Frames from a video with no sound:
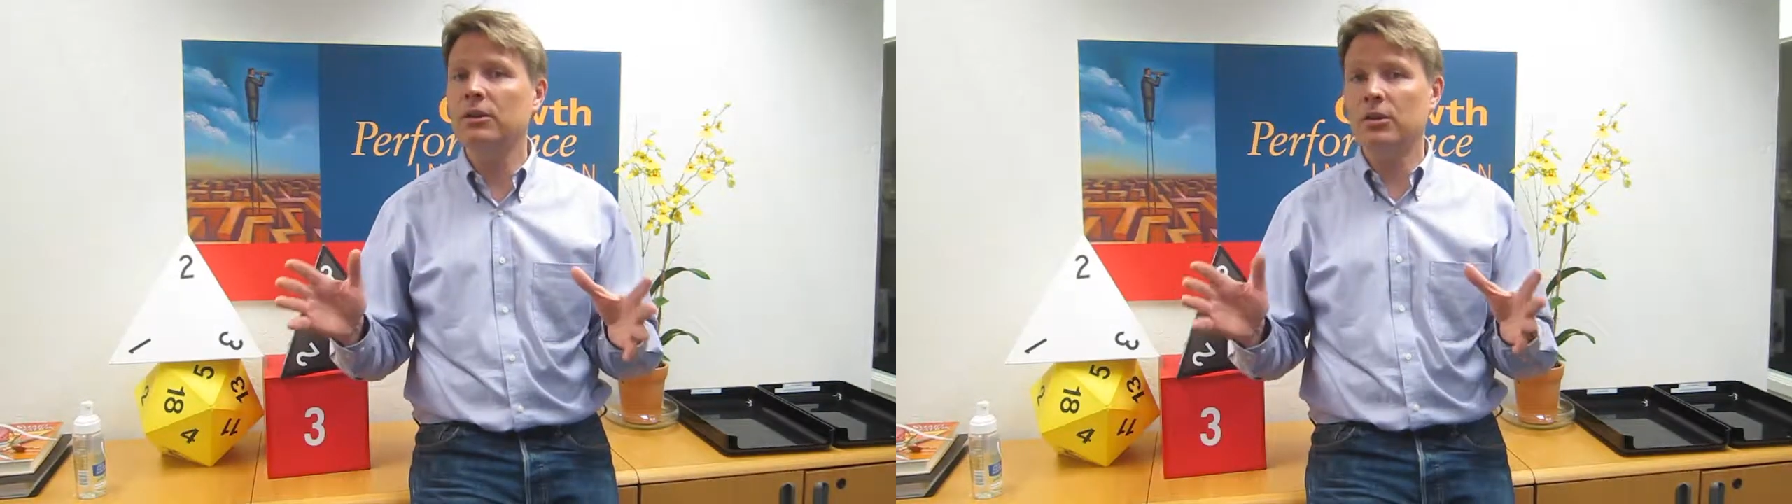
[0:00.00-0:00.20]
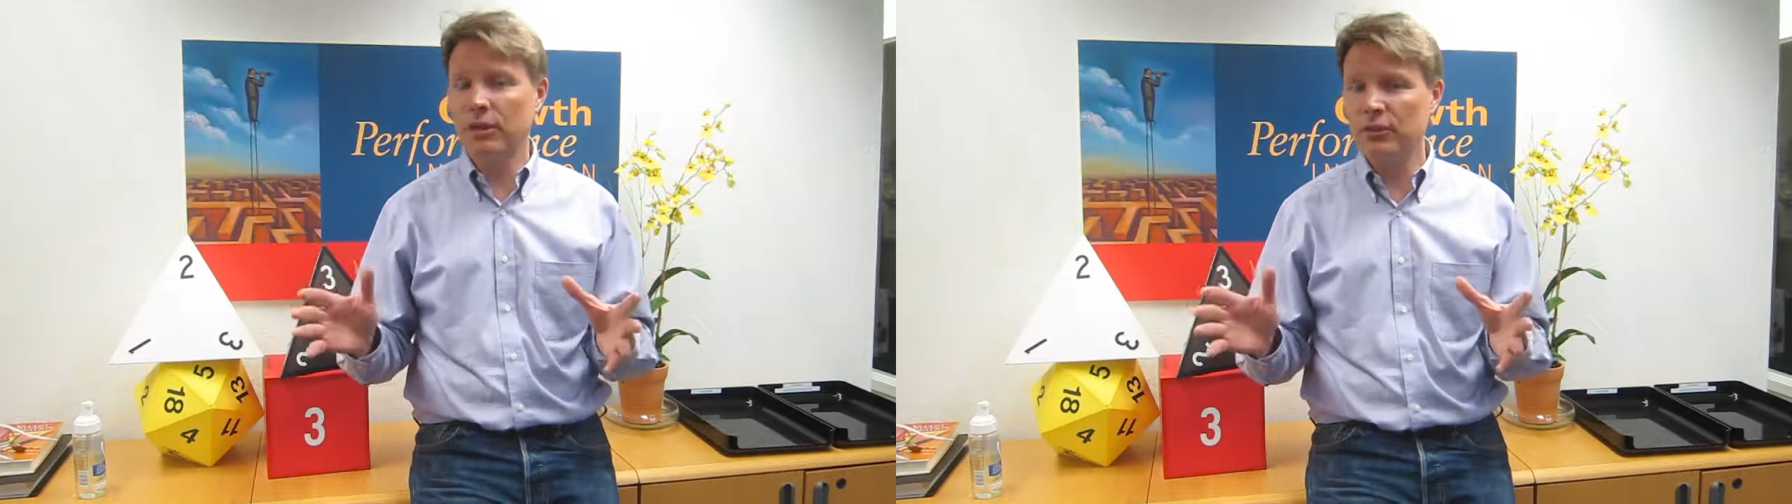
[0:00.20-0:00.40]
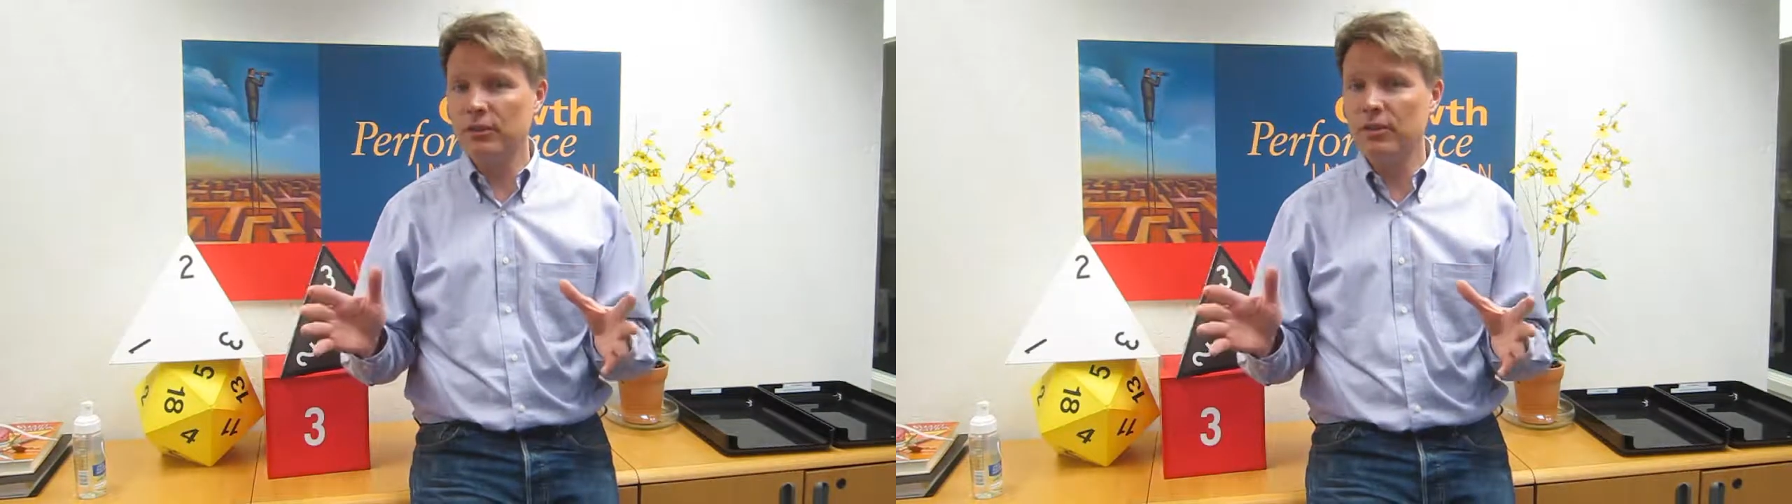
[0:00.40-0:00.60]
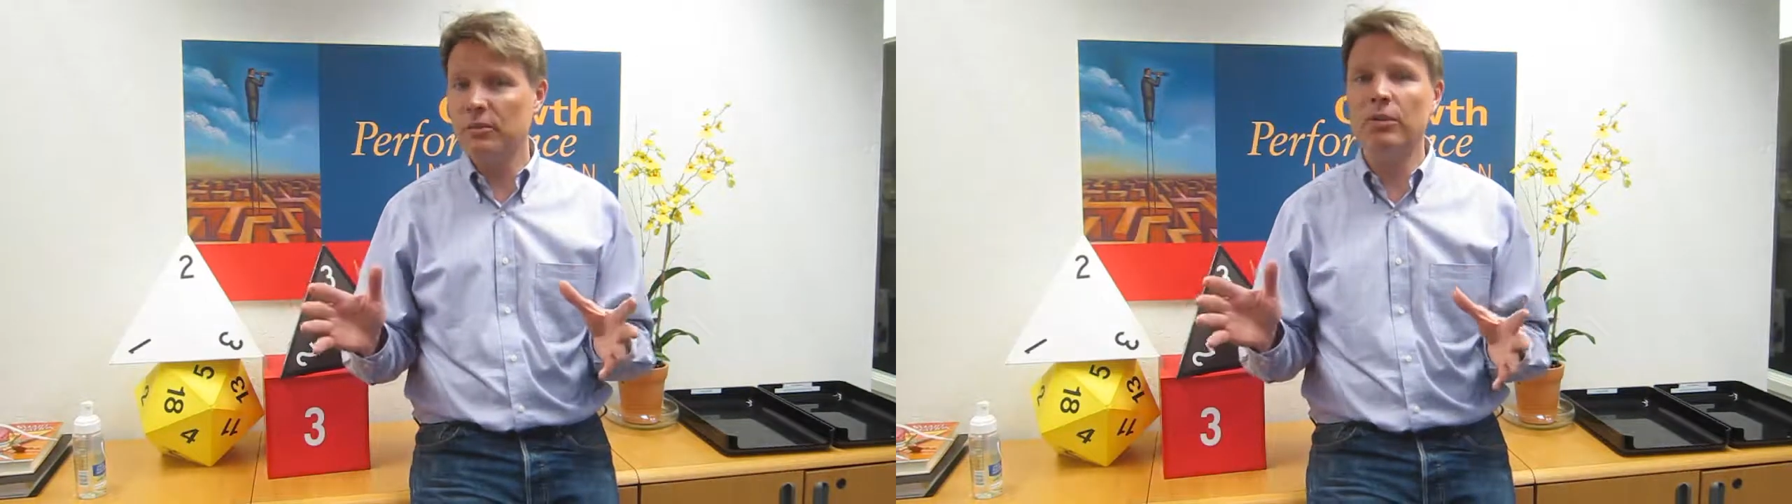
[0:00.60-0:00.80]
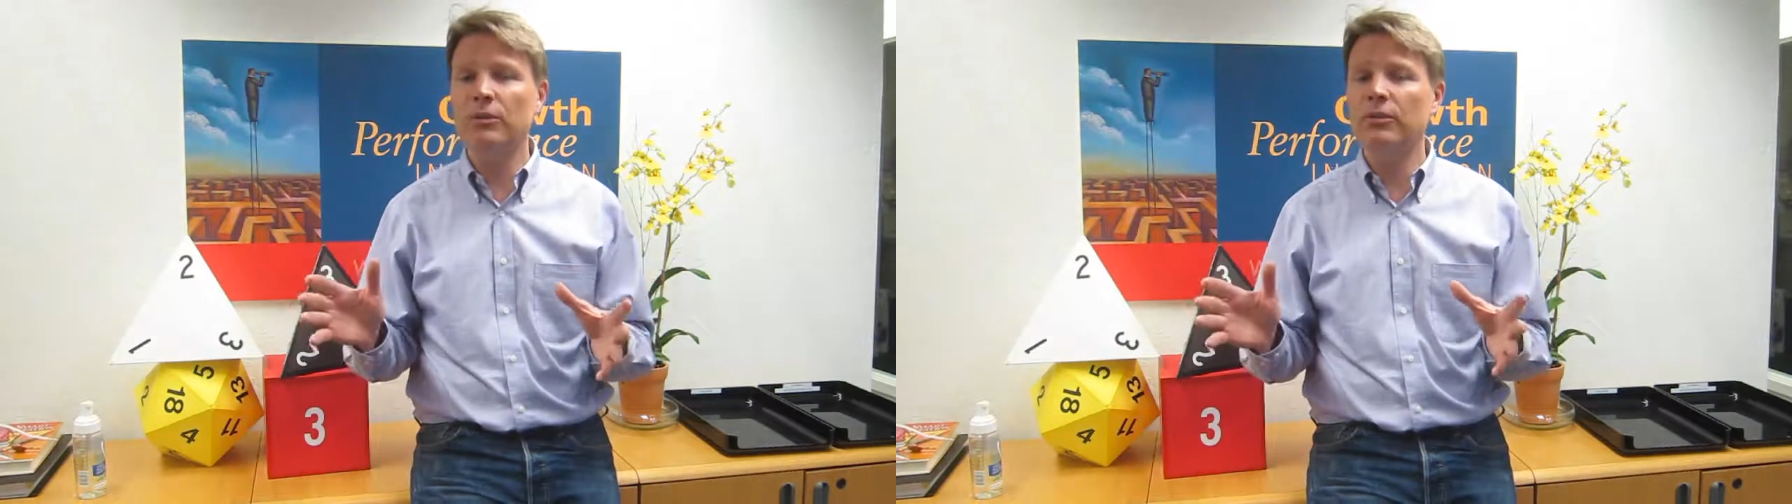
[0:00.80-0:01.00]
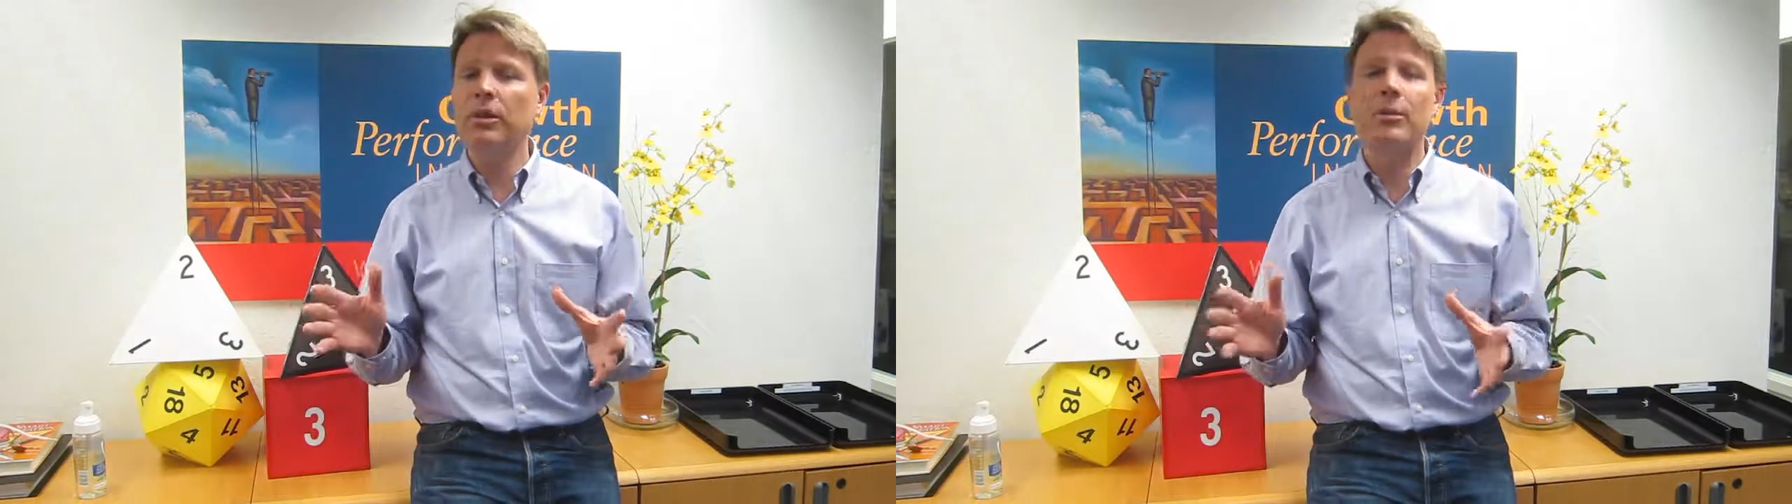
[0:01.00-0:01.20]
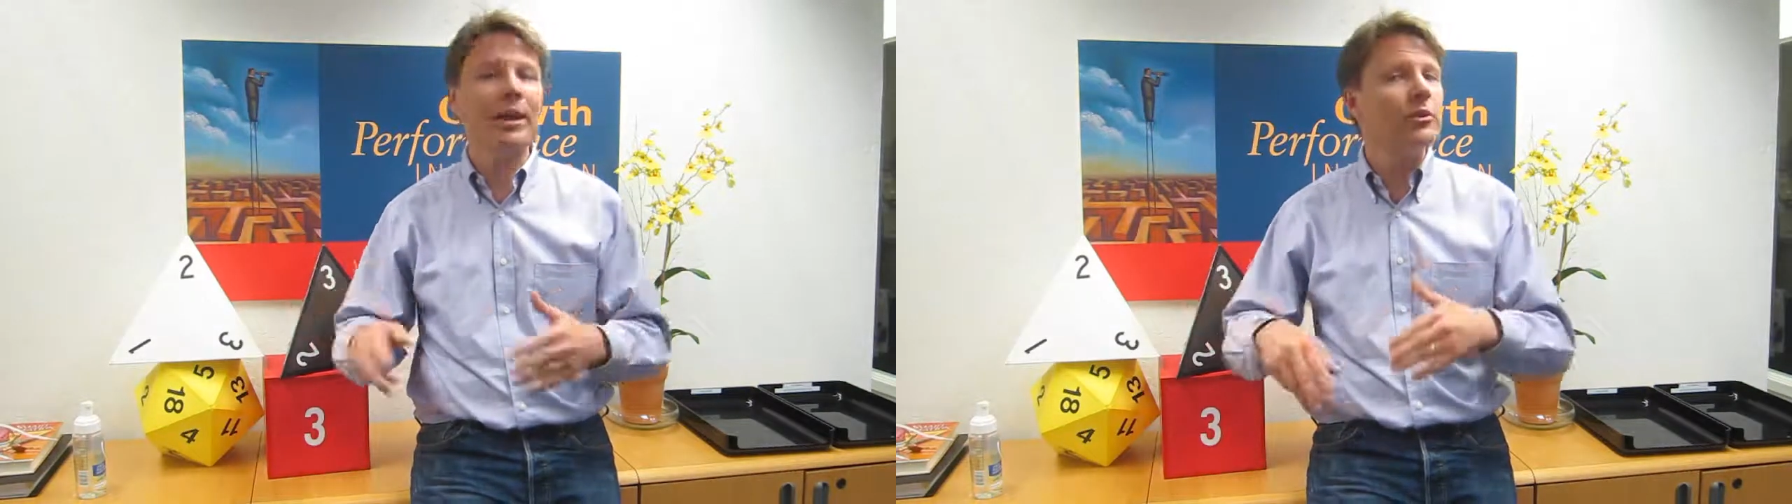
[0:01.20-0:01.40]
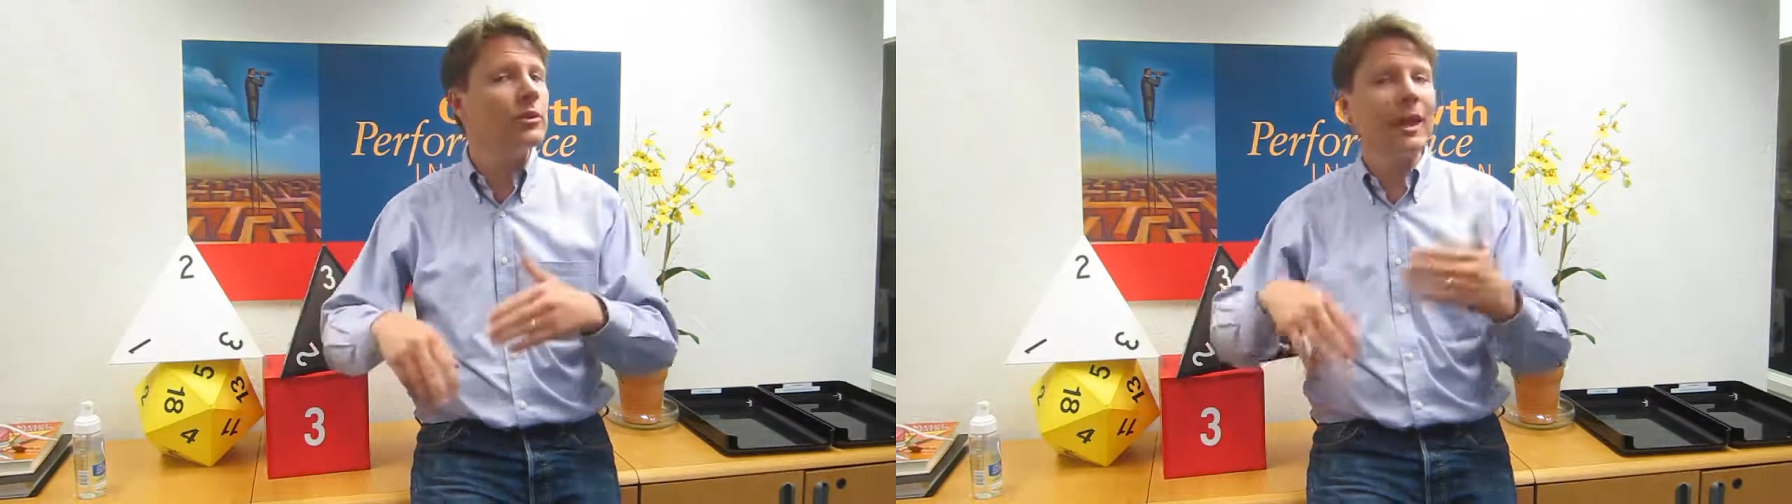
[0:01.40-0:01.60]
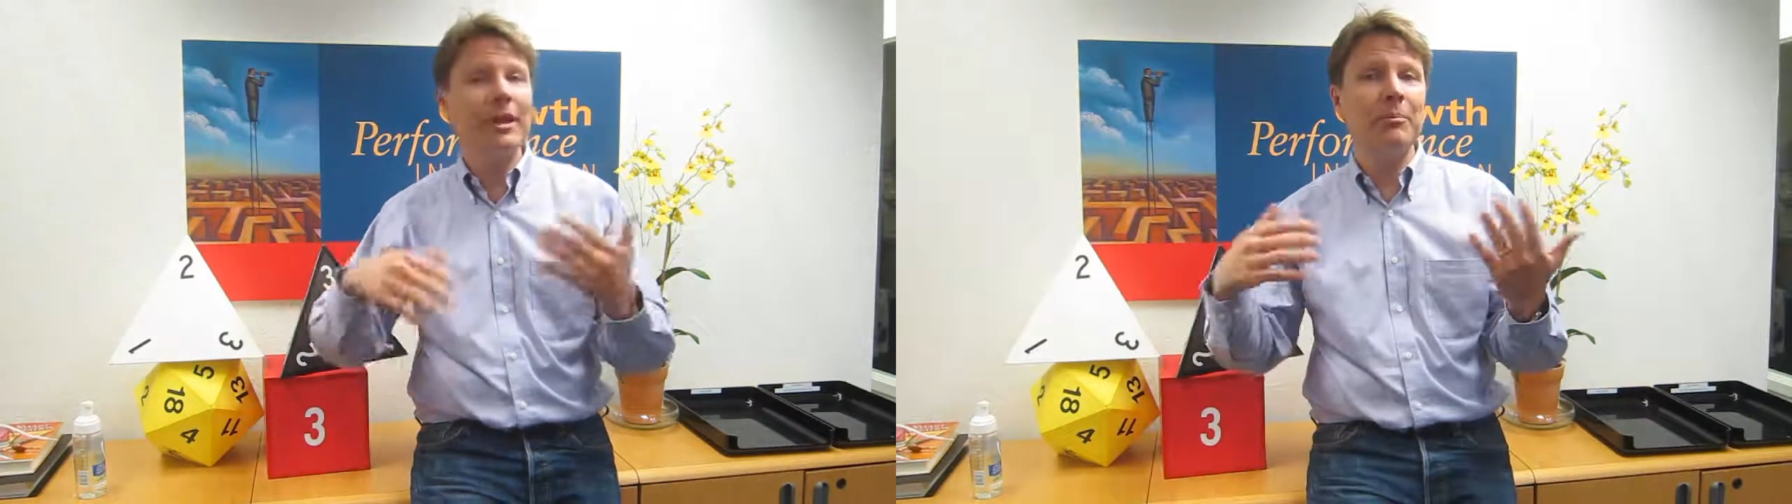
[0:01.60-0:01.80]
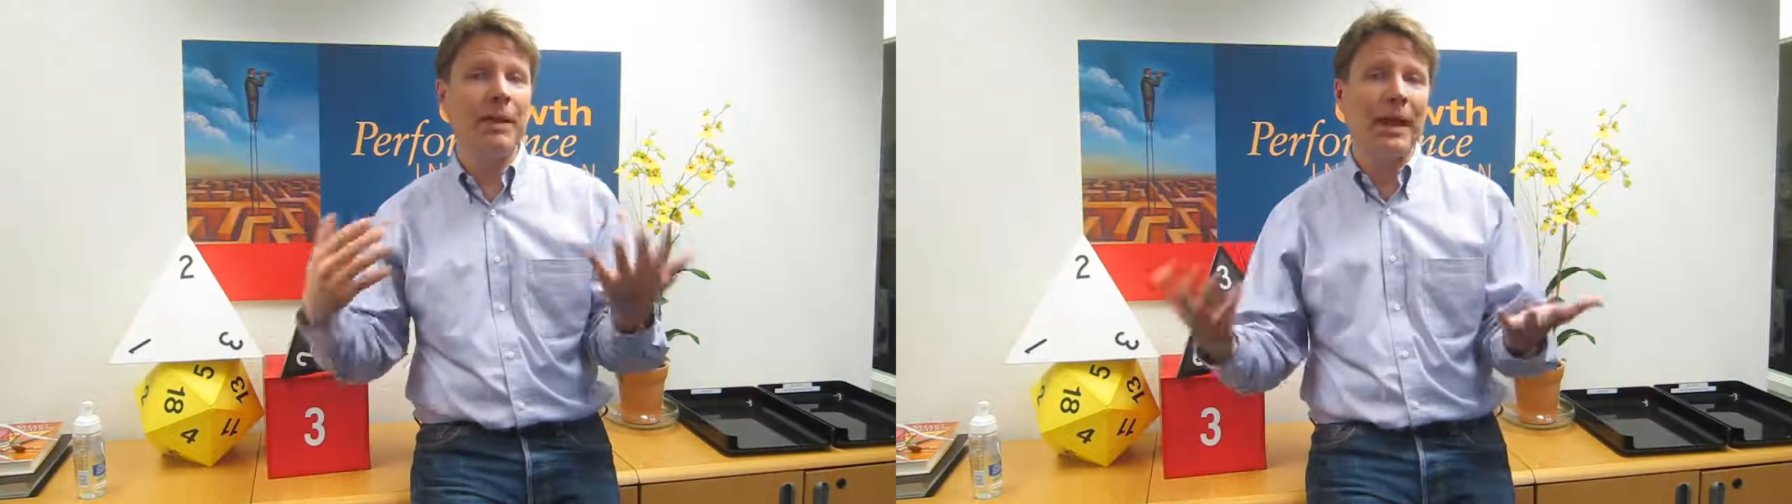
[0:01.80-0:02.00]
questions in portfolio management
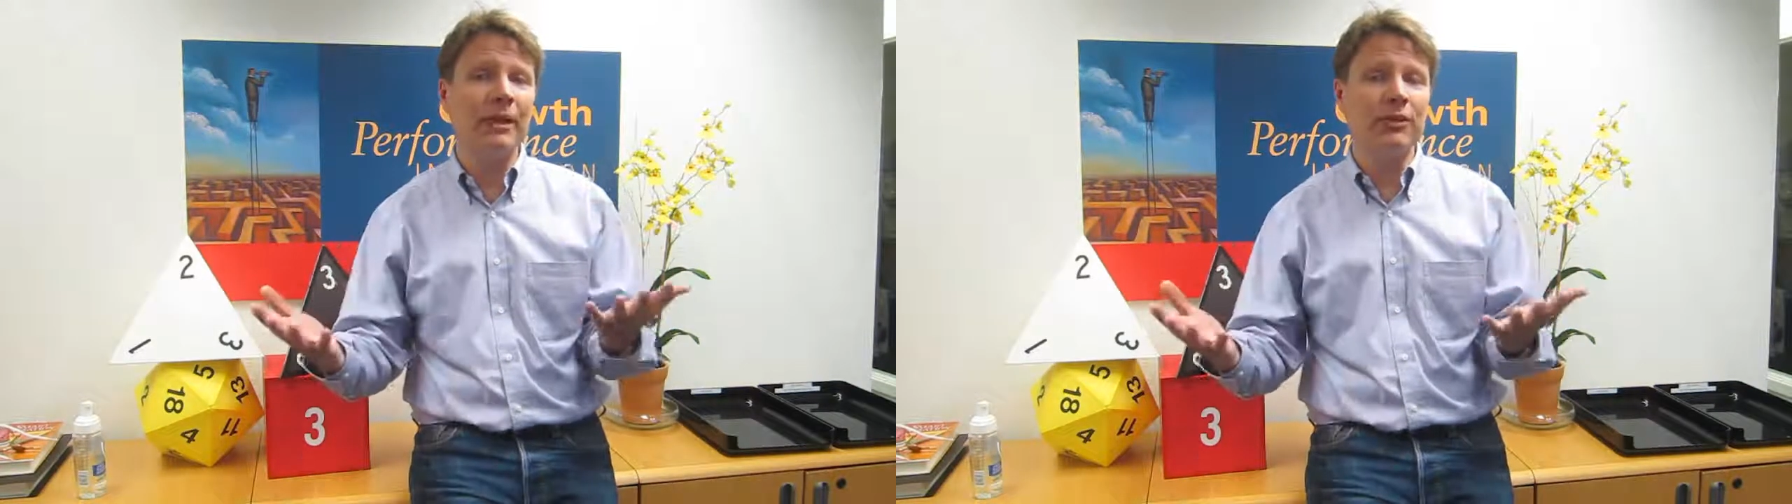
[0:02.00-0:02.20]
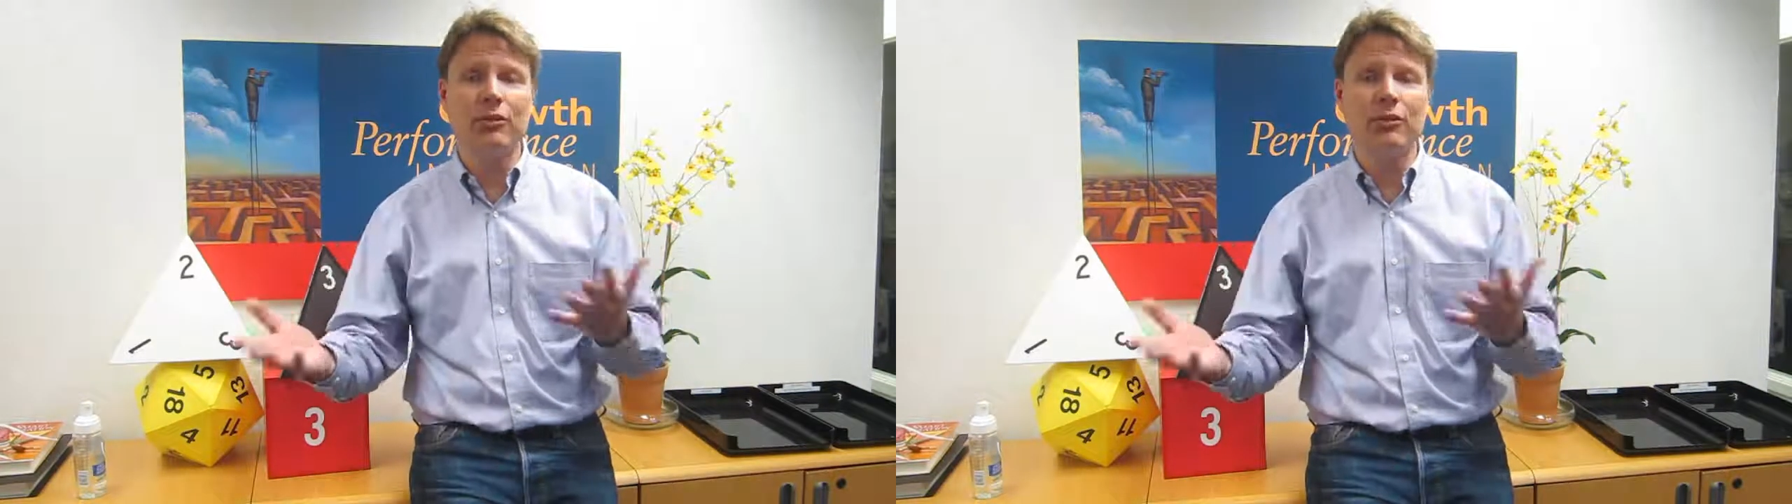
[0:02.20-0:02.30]
like balance.